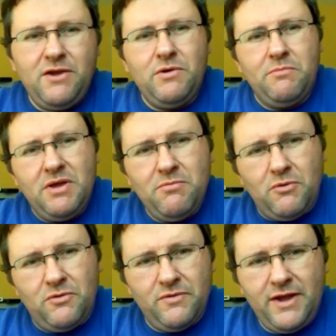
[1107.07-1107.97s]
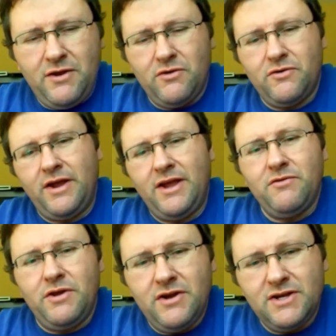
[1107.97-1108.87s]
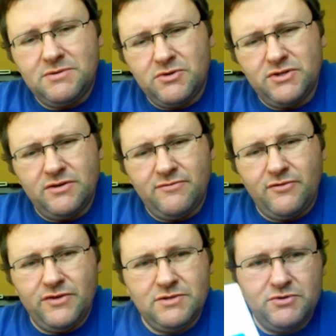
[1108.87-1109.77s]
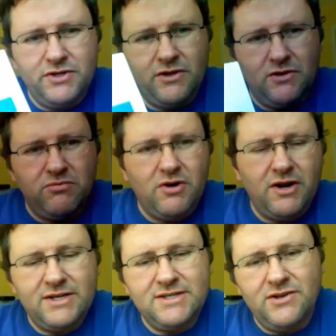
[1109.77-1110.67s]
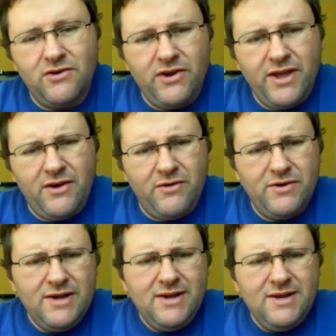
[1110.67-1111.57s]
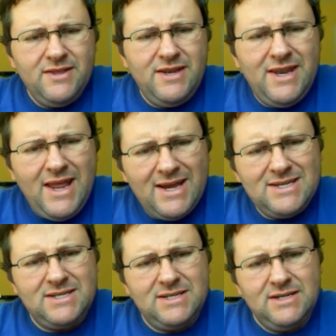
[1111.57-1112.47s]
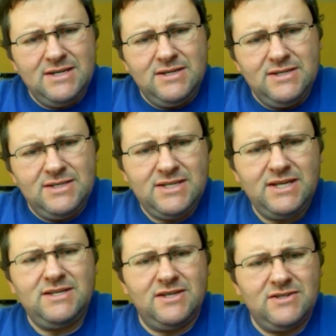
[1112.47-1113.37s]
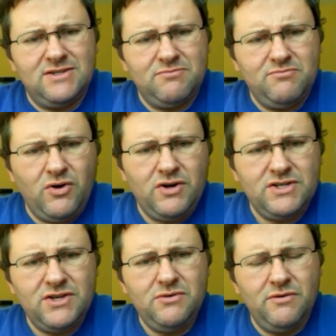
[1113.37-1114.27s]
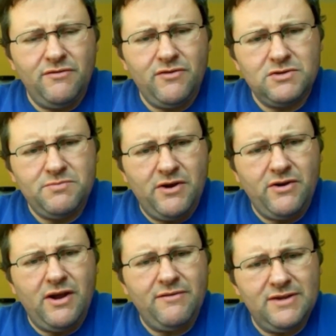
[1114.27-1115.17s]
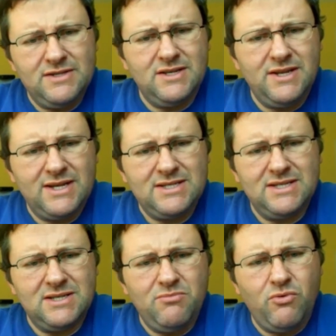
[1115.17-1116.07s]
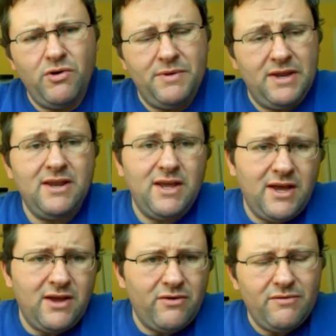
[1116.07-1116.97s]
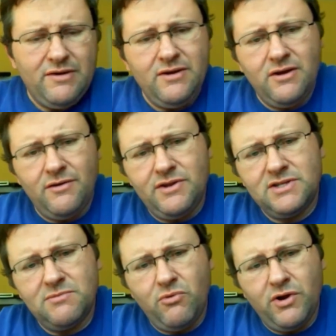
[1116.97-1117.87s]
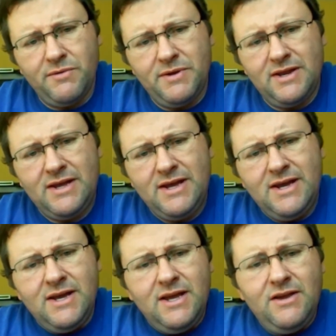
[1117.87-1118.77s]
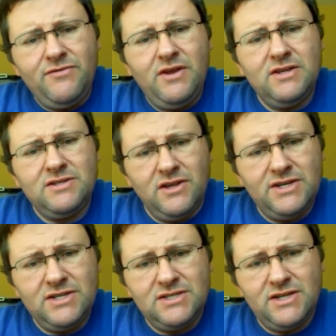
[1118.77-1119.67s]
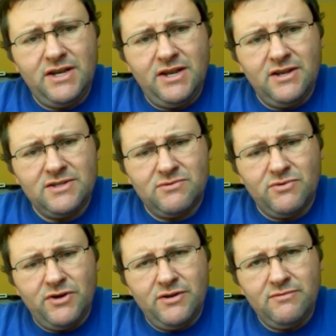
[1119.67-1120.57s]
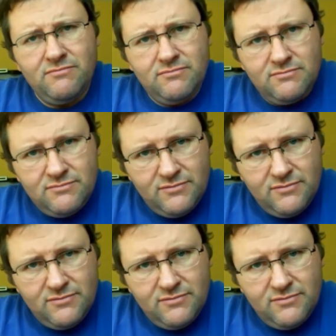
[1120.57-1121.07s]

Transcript: angry people, angry customers for this particular product as there are now. The next sentence, part 2 of the first paragraph, is the next disappointment, indicator of a disappointment. If the installation CD doesn't run,